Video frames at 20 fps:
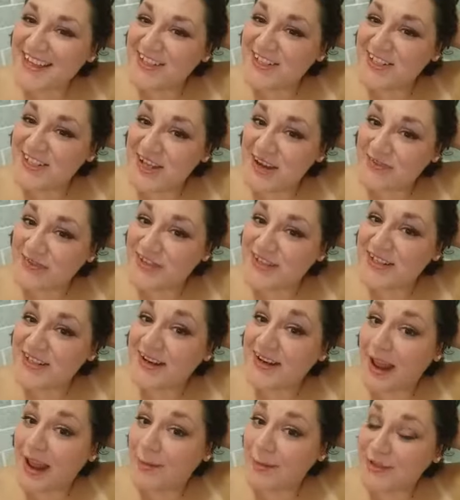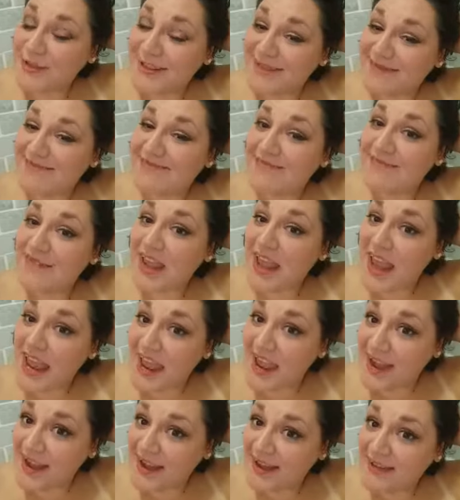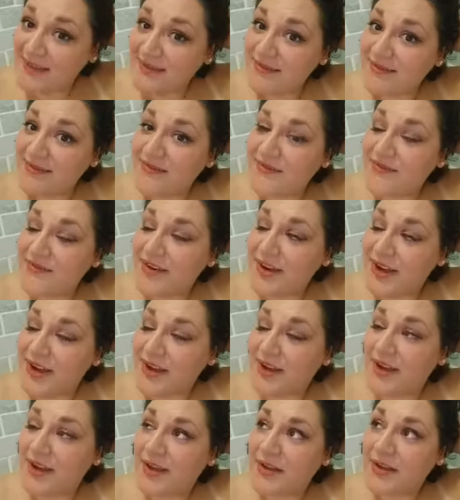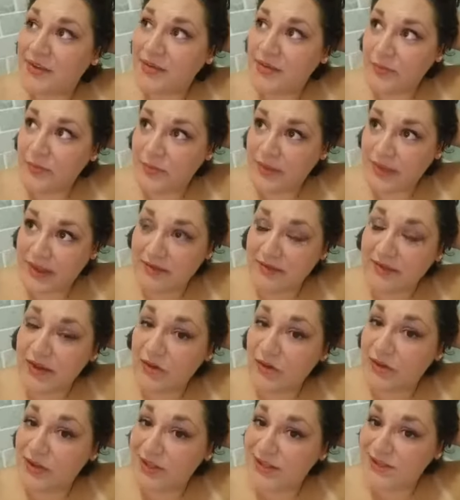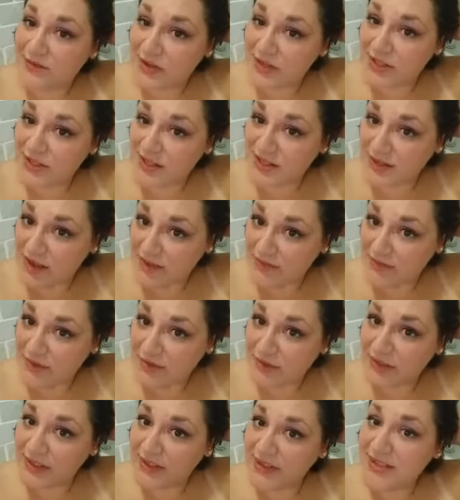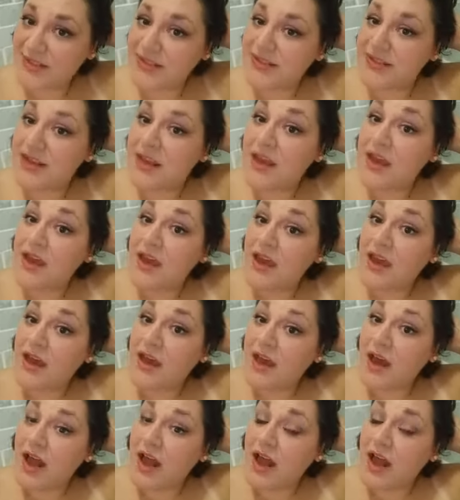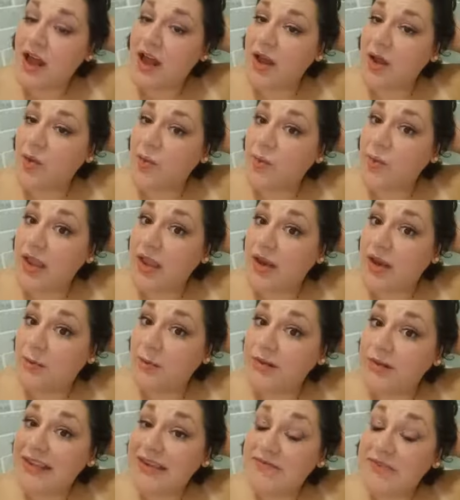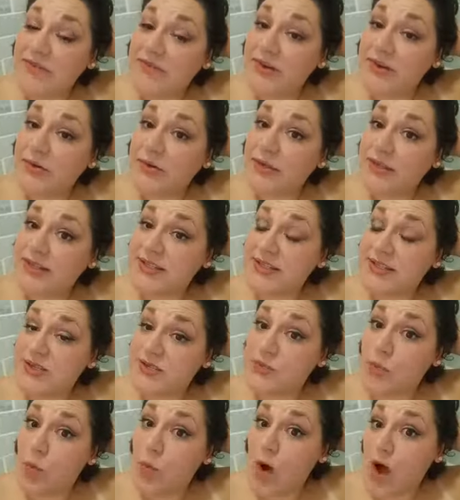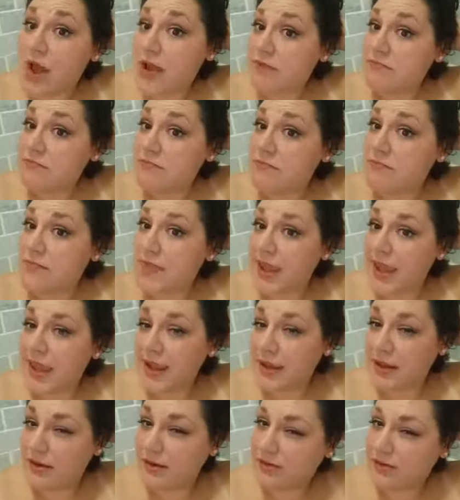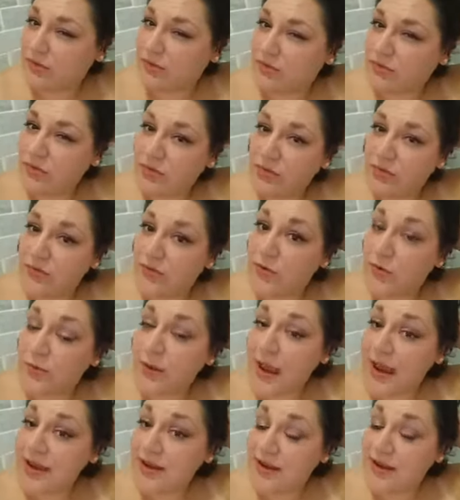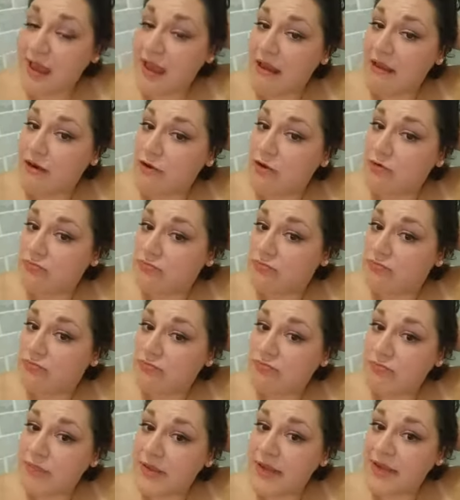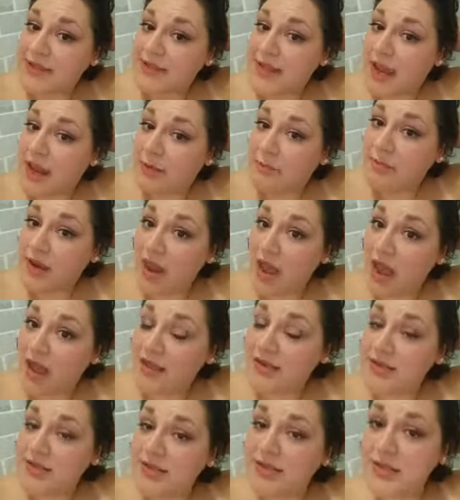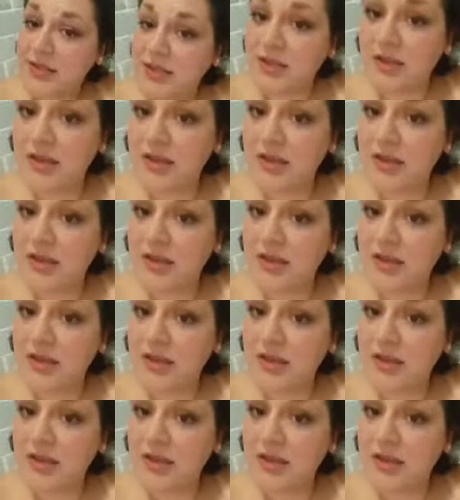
Jefferson and Hamilton had with the Federalists versus non-Federalists. And I believe the Federalists won. And for right now, because I am not